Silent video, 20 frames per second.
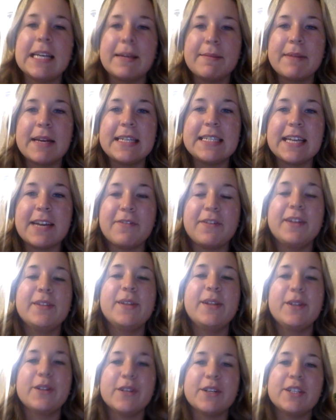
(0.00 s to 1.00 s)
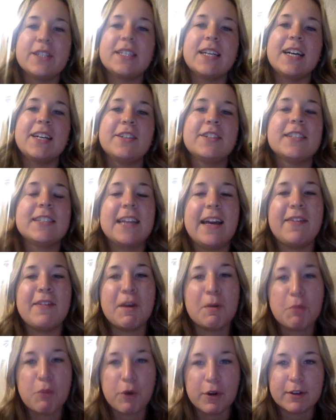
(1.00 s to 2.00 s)
I definitely learned to understand the
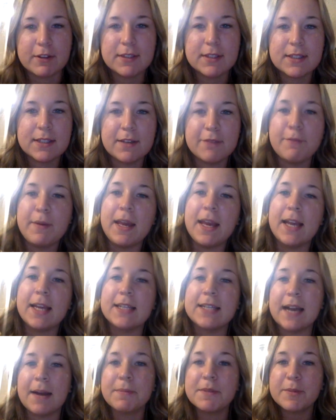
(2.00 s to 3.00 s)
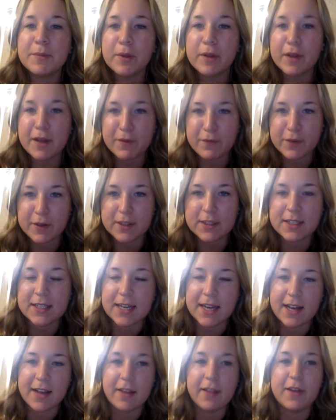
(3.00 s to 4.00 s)
importance of being adaptable and
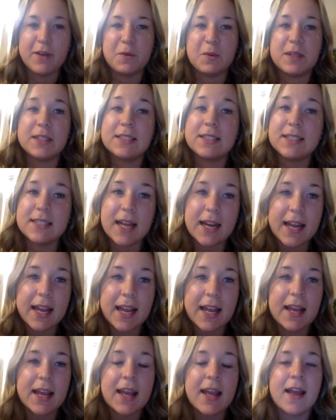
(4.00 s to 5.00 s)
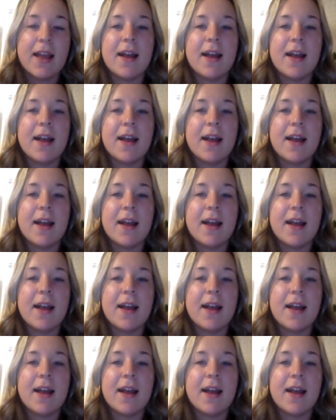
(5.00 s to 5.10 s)
versatile in one setting.